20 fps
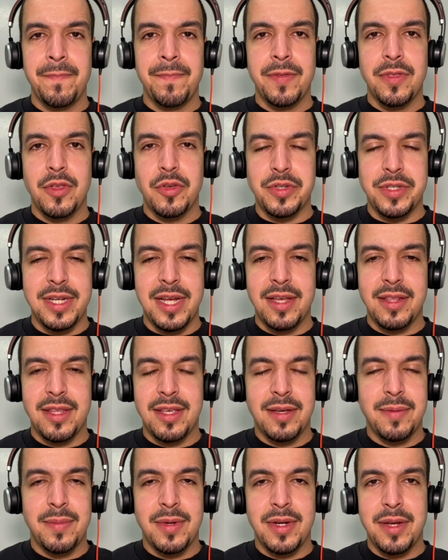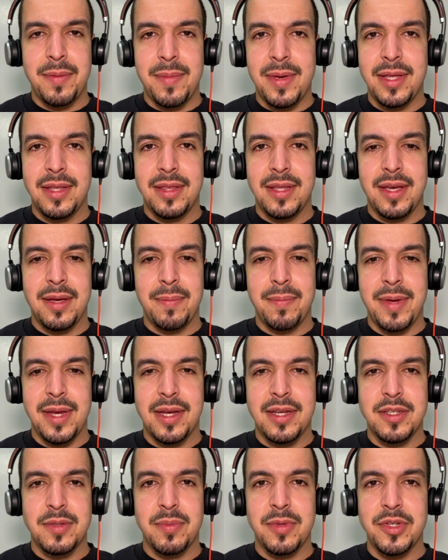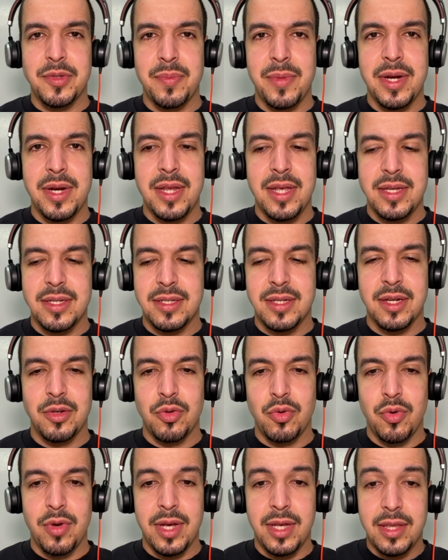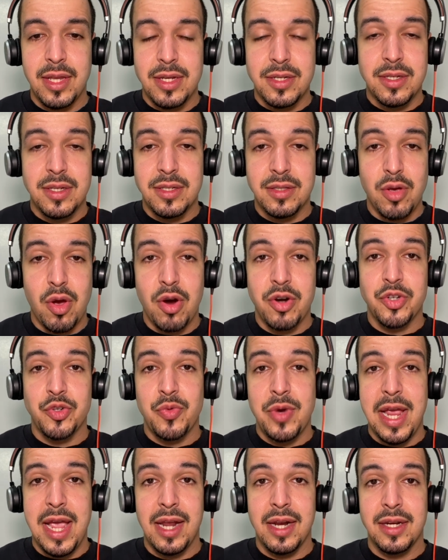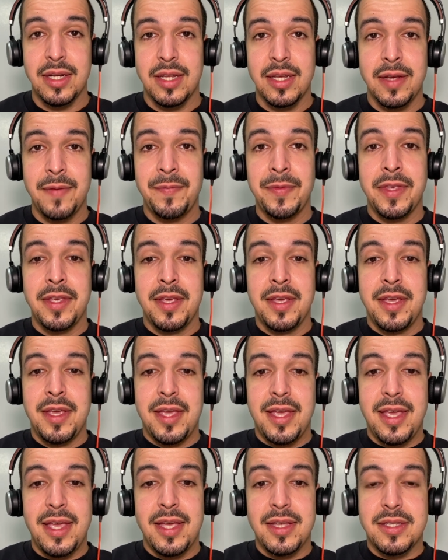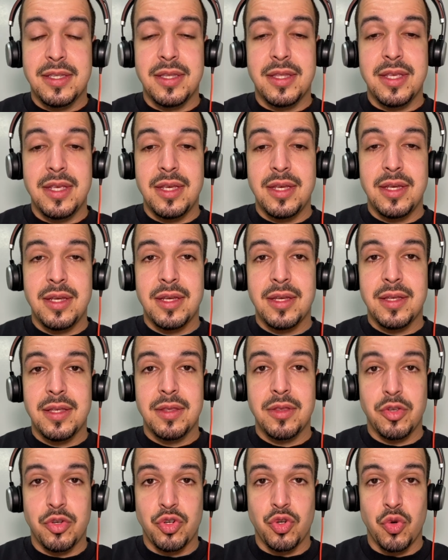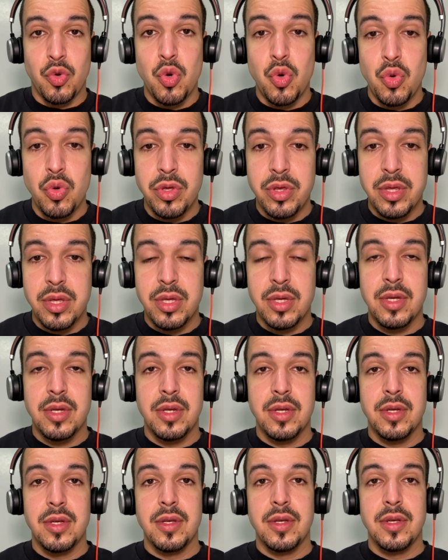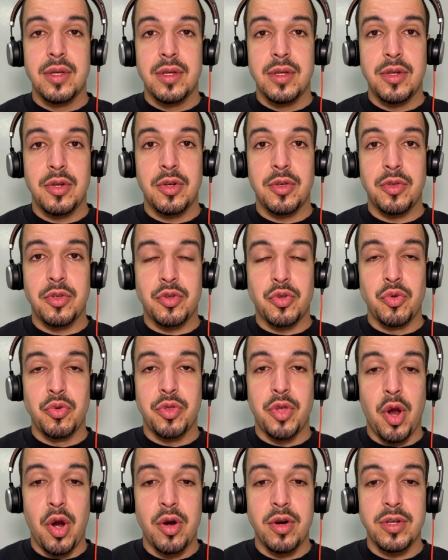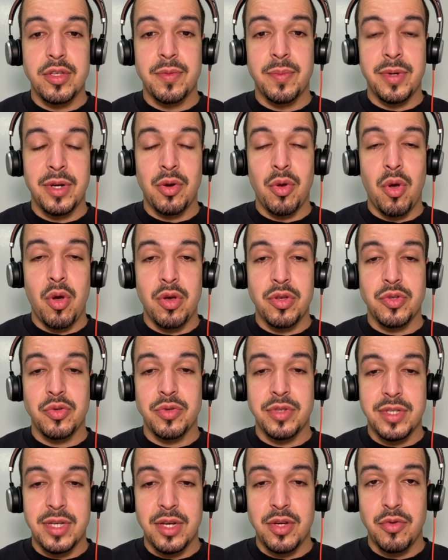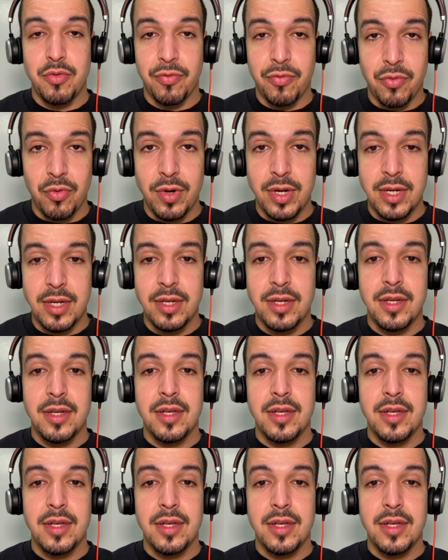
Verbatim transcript: there's not that many men that make as much money as they do. And that's just the harsh reality. It's the the truth. You know, the truth hurts, but it'll also set you free